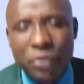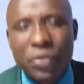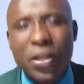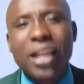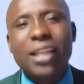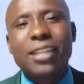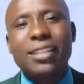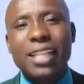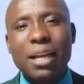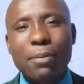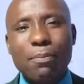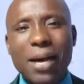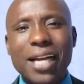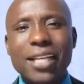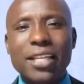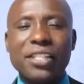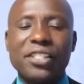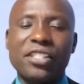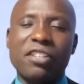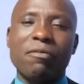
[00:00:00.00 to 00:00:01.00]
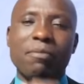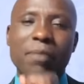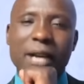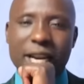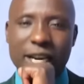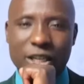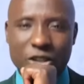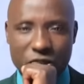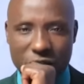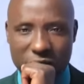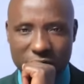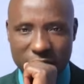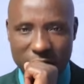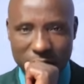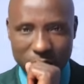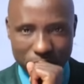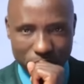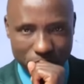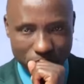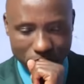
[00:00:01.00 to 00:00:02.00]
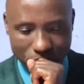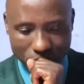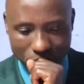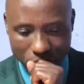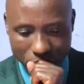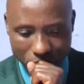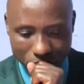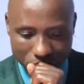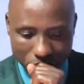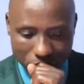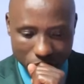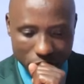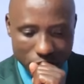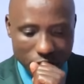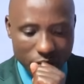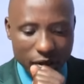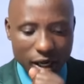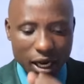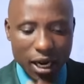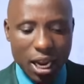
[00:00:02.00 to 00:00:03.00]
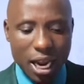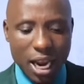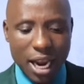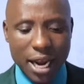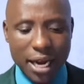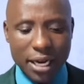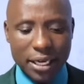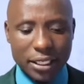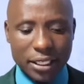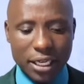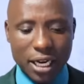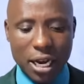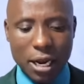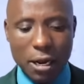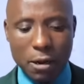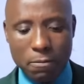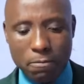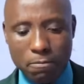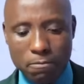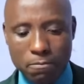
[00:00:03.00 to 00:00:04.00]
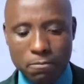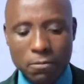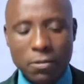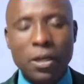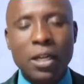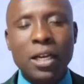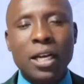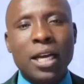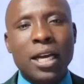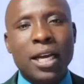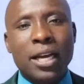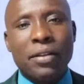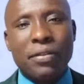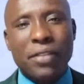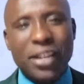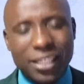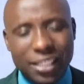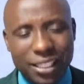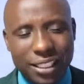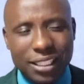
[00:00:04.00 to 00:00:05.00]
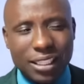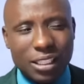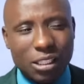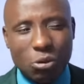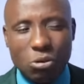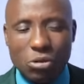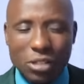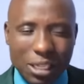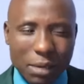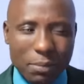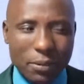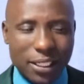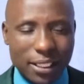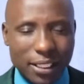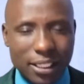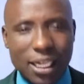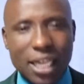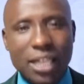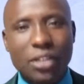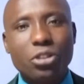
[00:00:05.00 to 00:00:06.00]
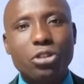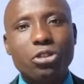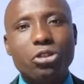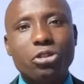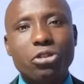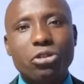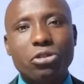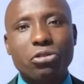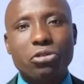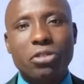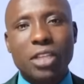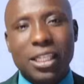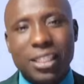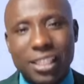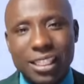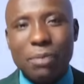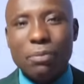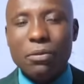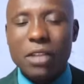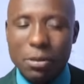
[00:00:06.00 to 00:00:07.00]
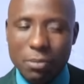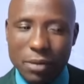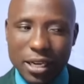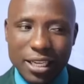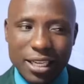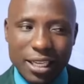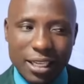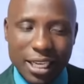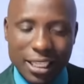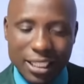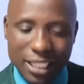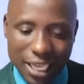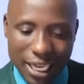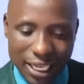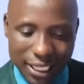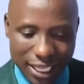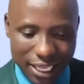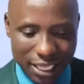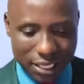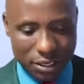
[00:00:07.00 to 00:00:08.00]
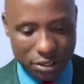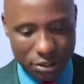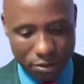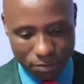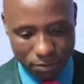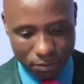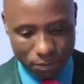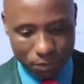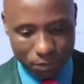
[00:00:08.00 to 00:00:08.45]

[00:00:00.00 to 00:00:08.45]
there is the emergence of Maina Njenga, and there is, to some extent, there is something Maina Njenga did.